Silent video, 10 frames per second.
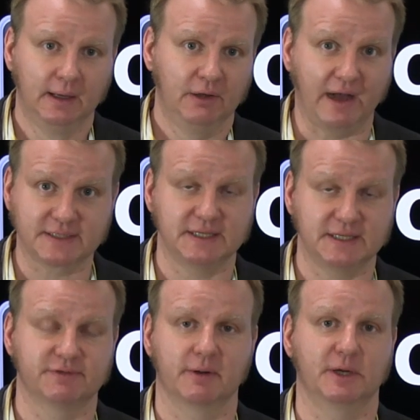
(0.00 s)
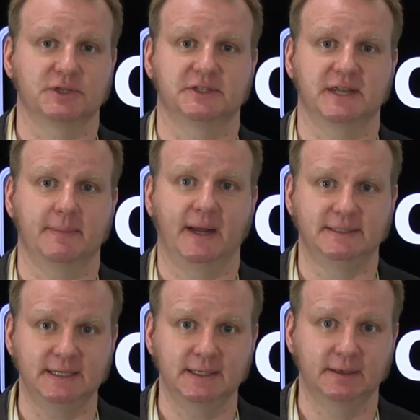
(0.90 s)
Foxy is very much the same
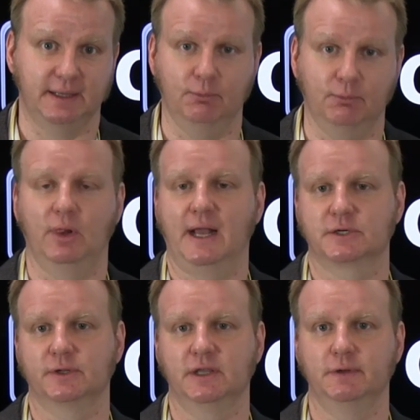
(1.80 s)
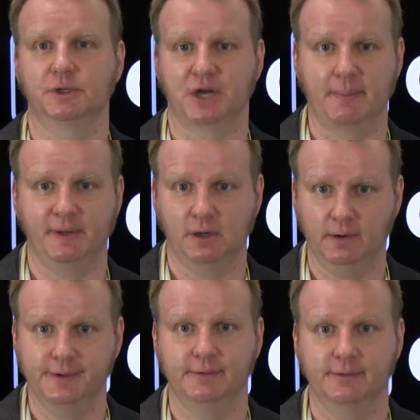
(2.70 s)
idea. It will actually give you a shopping
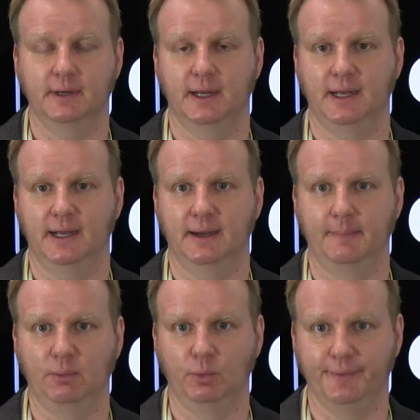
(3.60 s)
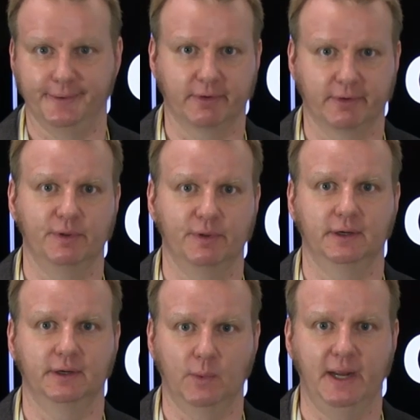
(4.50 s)
cart, and we'll integrate with it
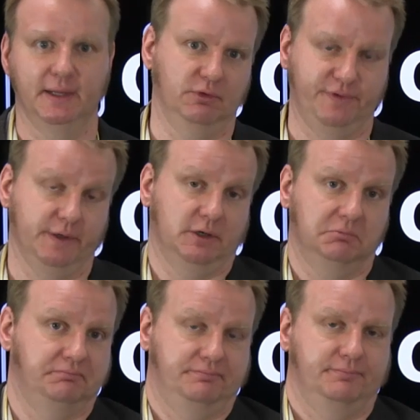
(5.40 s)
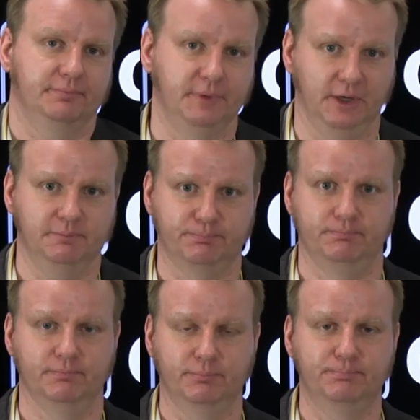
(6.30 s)
in a way that will feel,
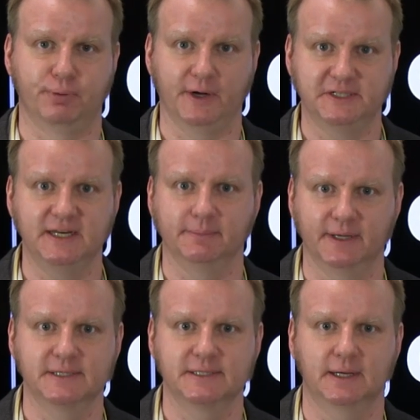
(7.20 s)
pretty seamless.